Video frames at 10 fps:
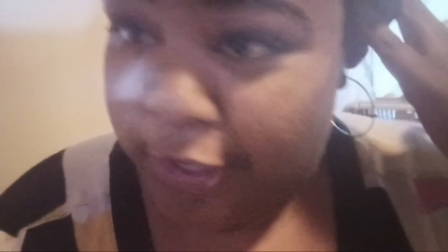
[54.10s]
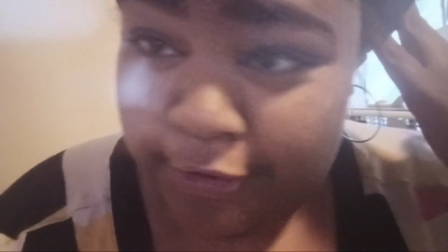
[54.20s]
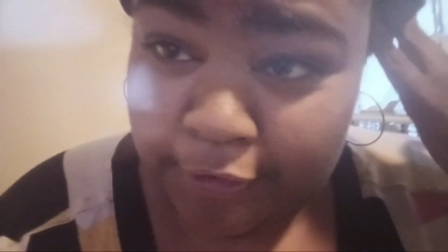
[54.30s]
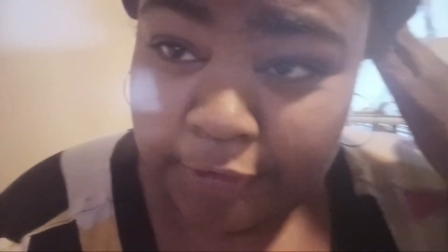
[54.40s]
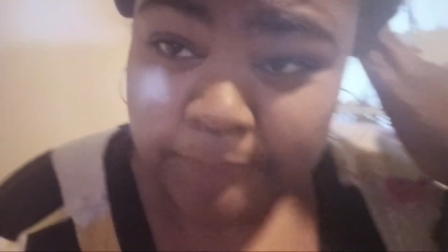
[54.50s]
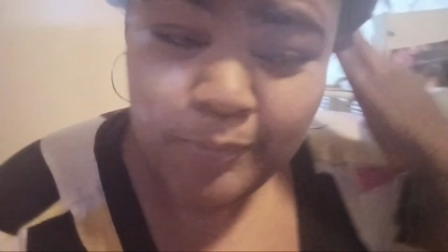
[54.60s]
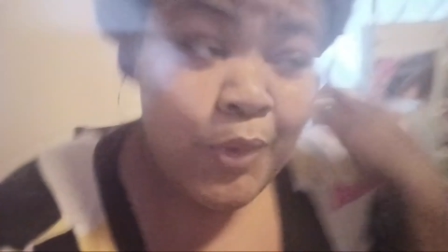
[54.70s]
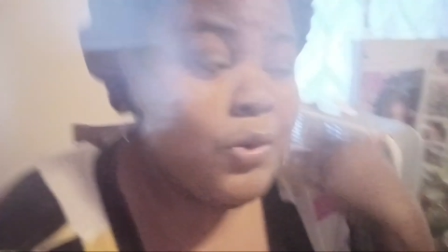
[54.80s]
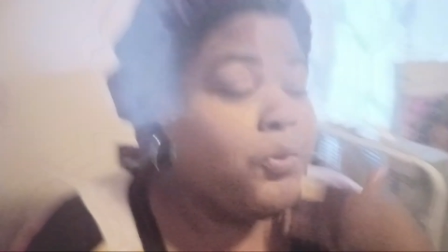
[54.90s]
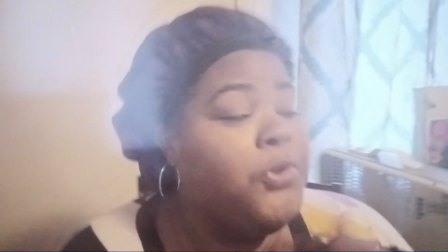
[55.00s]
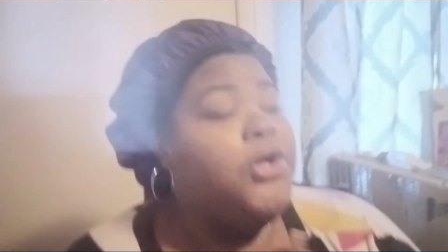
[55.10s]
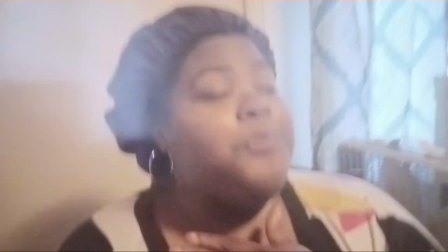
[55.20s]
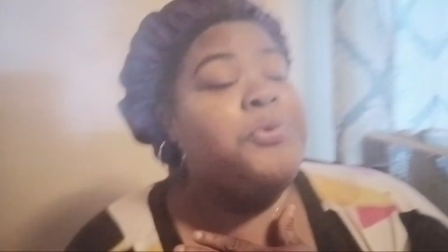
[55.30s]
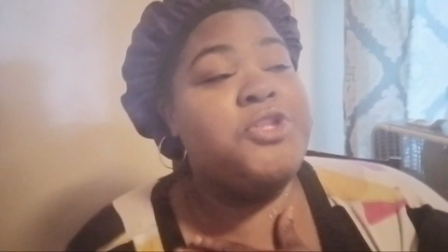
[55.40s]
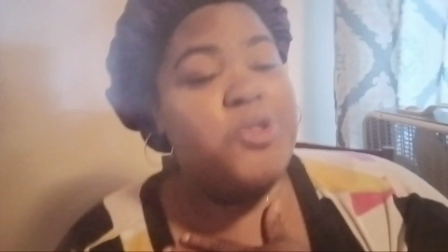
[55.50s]
girl. We're gonna
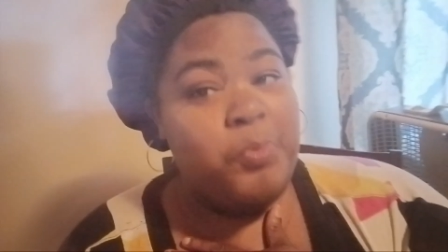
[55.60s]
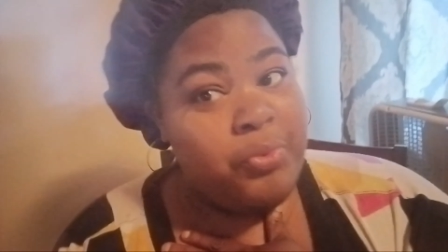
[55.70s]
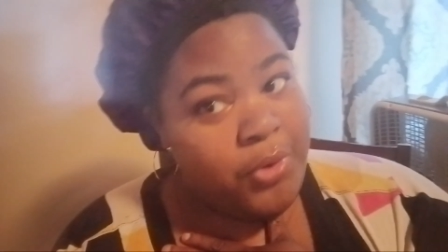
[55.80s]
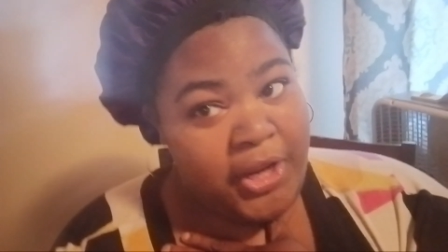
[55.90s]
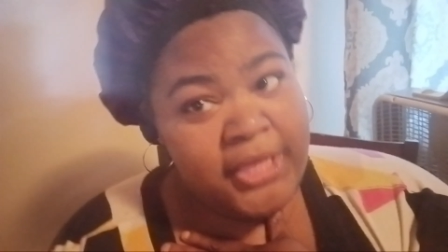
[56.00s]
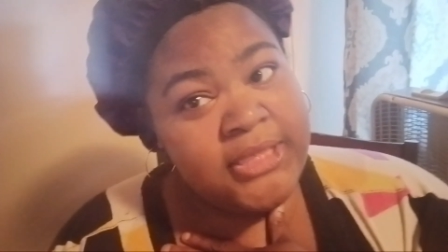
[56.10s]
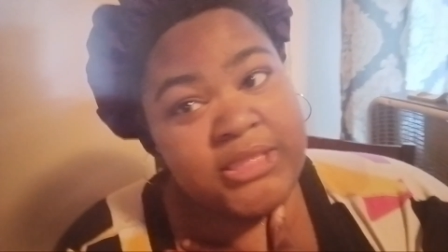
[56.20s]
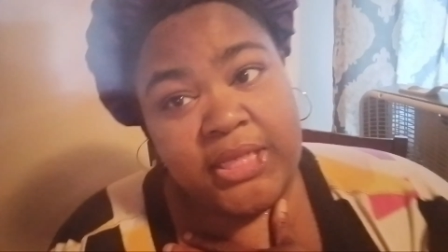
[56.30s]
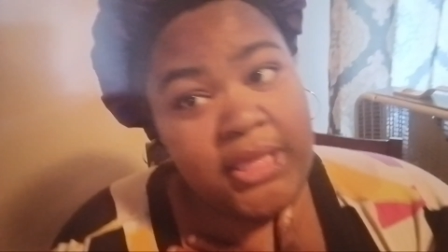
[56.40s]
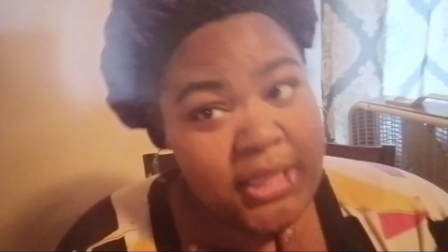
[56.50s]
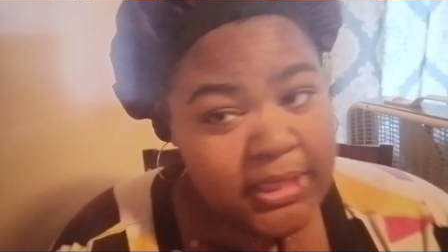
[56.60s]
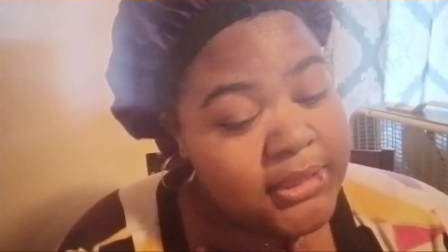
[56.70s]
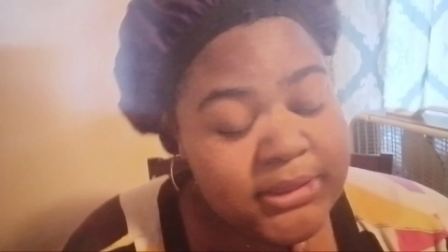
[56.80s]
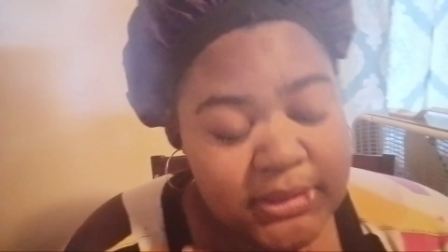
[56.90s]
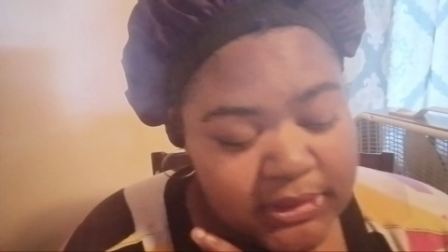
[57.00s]
put some braids in
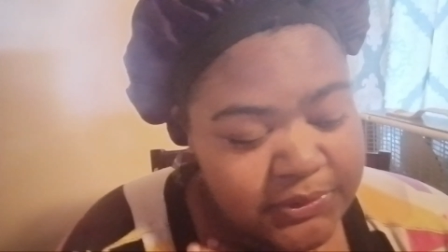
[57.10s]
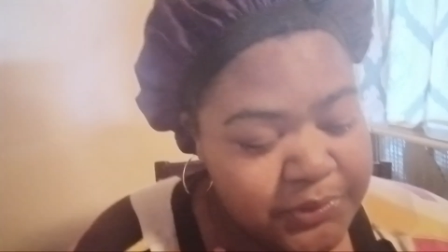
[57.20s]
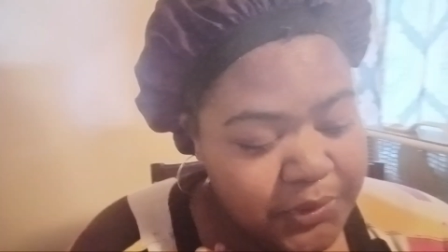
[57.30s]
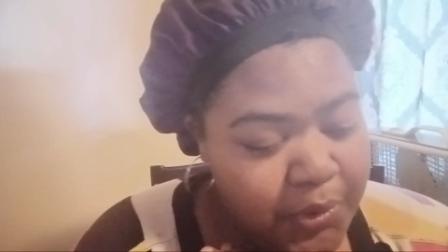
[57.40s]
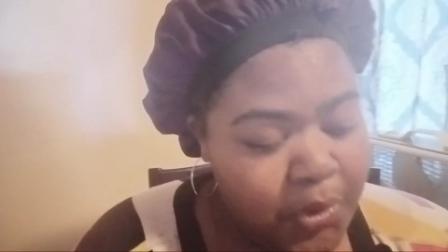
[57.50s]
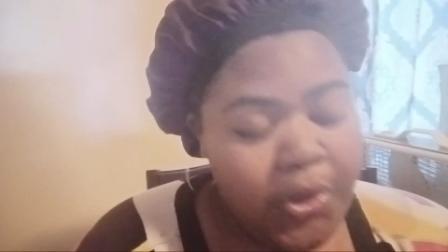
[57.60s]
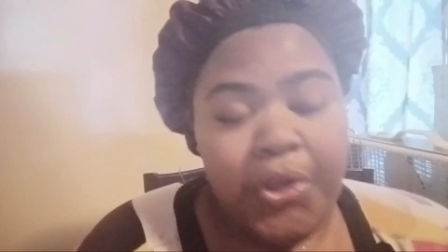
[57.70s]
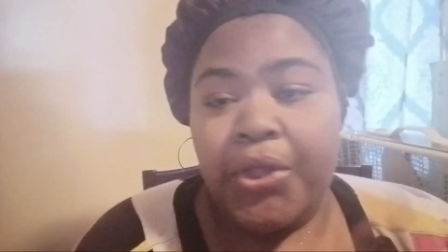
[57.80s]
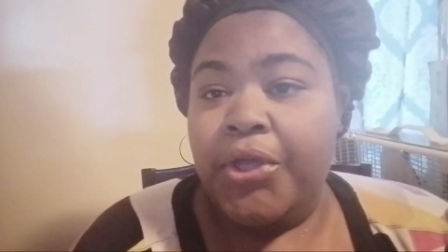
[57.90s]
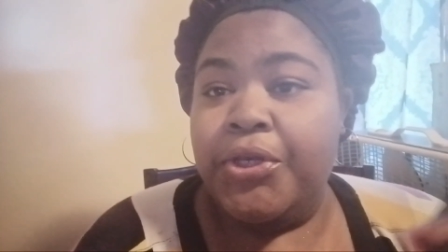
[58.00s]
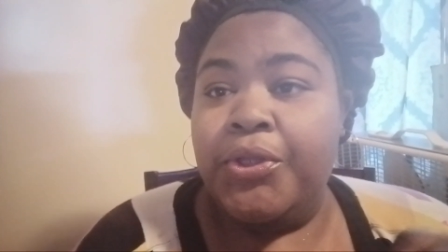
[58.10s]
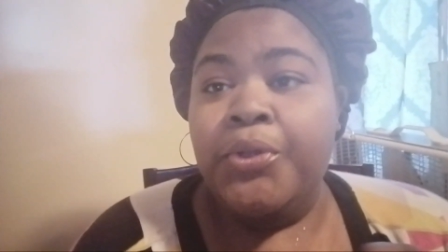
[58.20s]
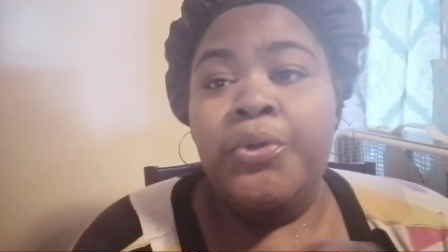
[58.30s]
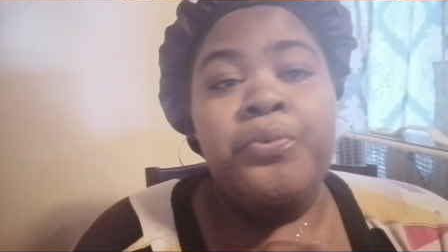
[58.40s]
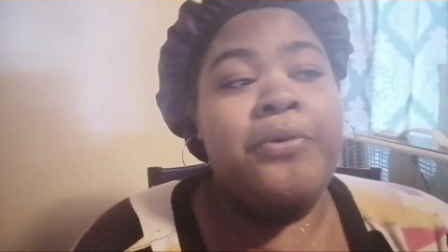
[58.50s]
again honey,
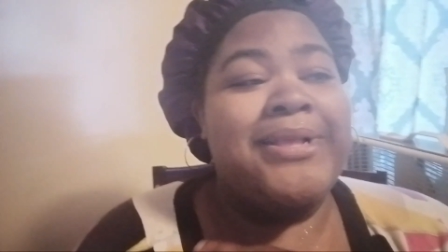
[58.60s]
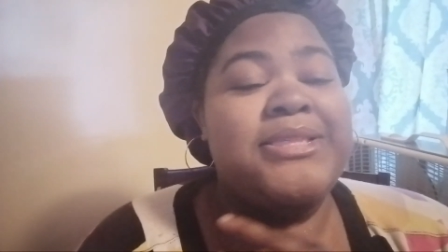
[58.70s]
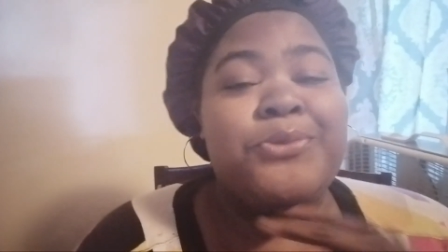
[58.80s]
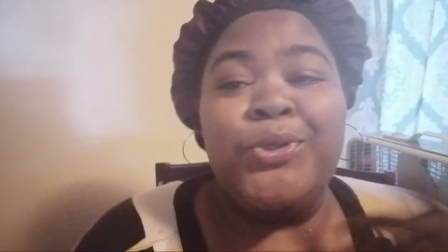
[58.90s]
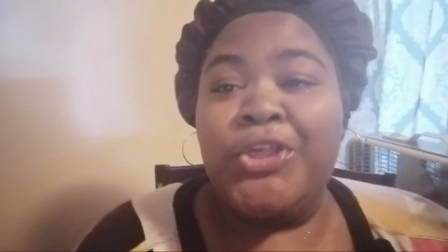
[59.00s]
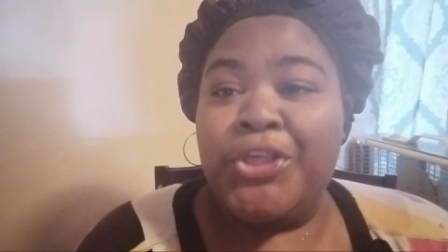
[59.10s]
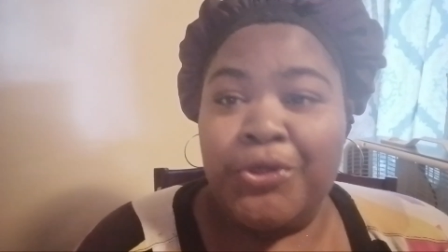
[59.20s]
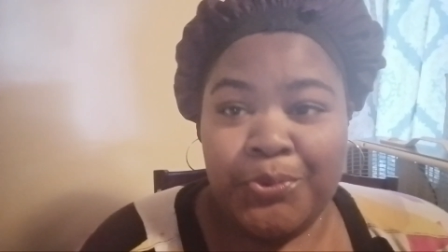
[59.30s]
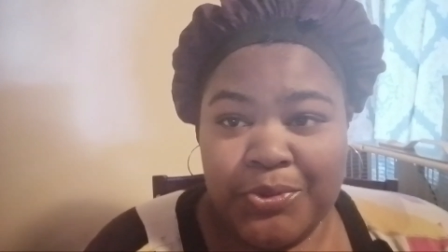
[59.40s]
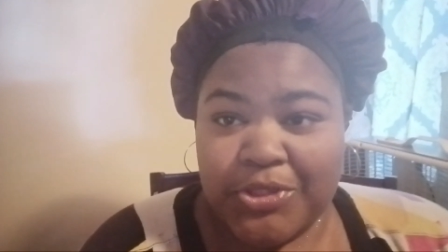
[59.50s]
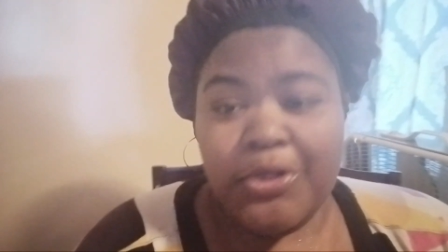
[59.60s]
we're about to be cute.